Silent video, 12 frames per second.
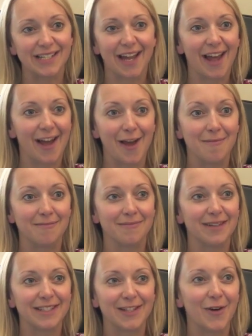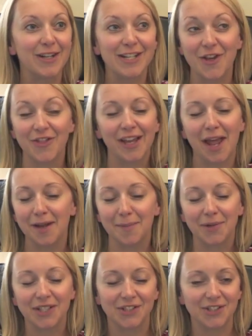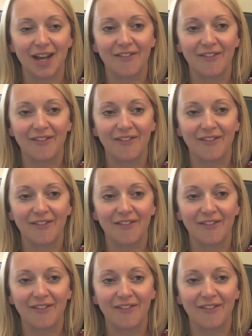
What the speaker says: so I don't think anybody should